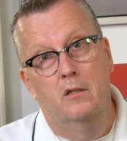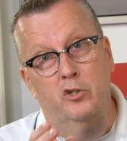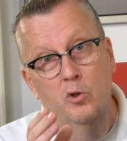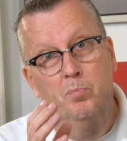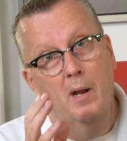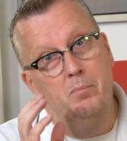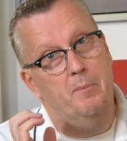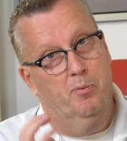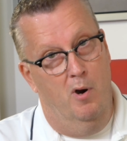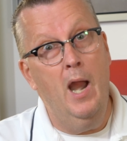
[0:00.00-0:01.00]
mm. you probably
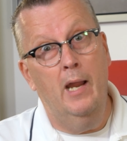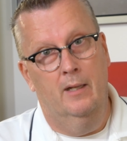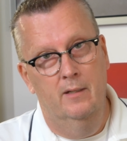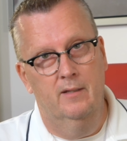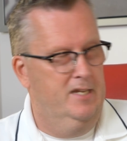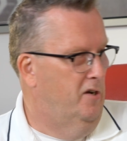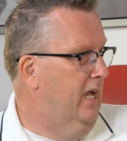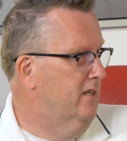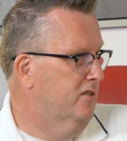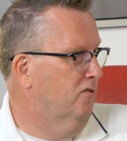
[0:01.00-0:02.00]
pray that your
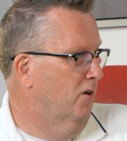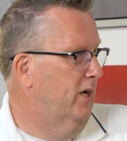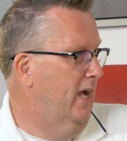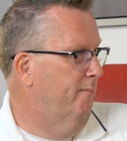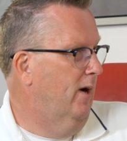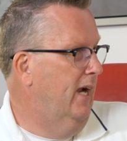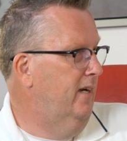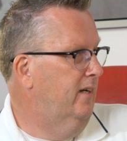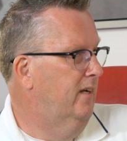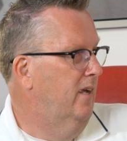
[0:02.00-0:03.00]
kids are growing up,
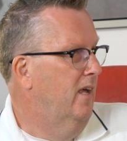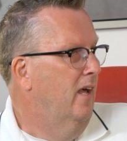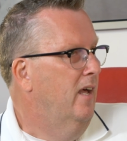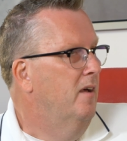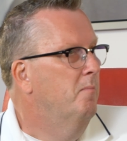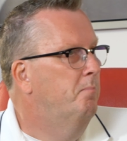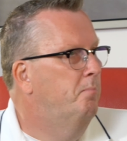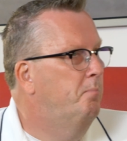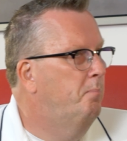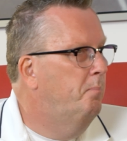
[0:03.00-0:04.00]
right? Yeah.
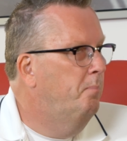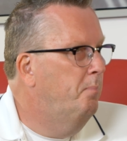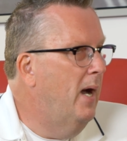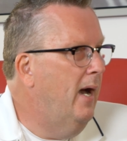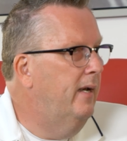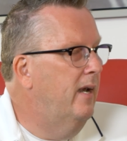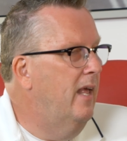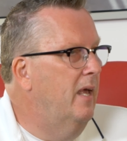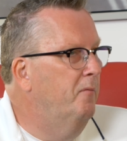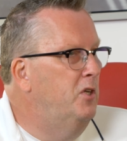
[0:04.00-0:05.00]
But
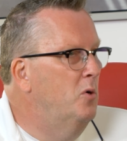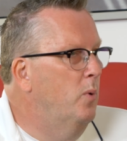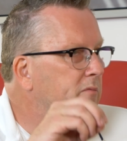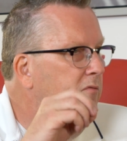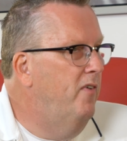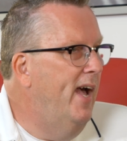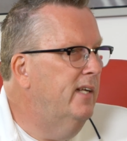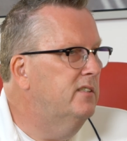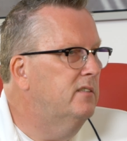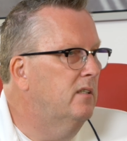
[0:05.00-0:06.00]
if you
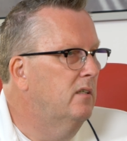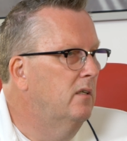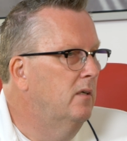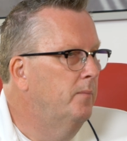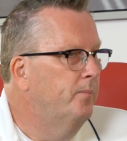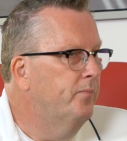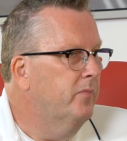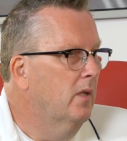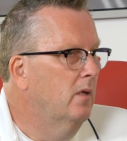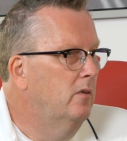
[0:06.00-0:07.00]
invest
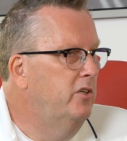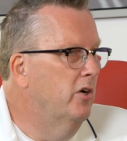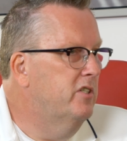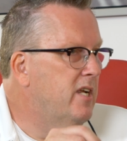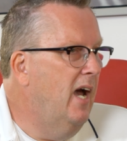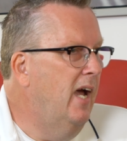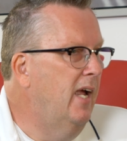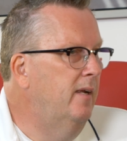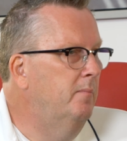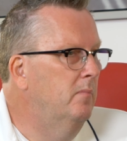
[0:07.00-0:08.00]
your
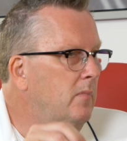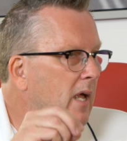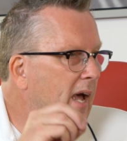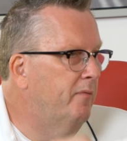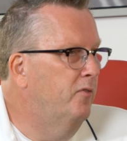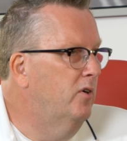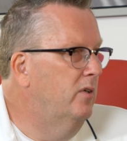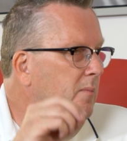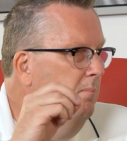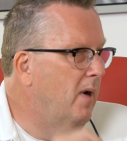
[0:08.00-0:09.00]
time,
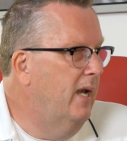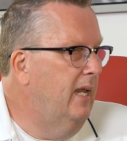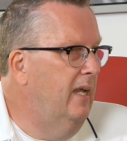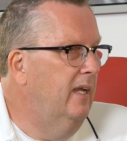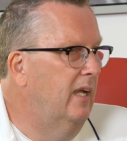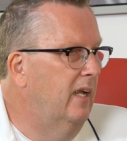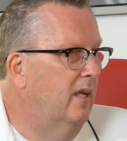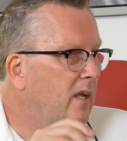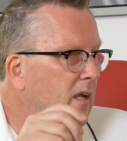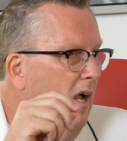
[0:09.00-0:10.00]
effort, money
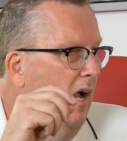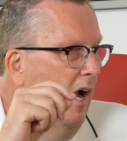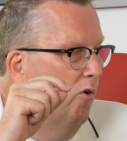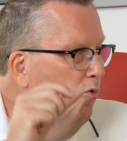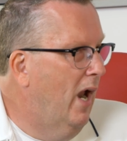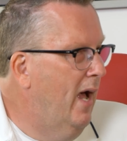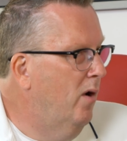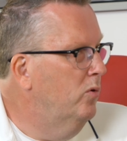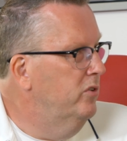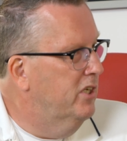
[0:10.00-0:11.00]

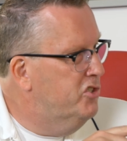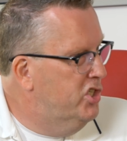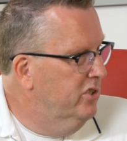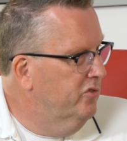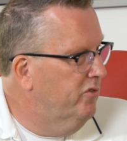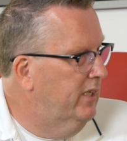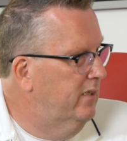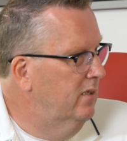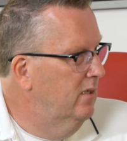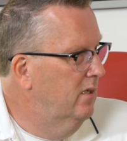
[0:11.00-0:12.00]
around the children,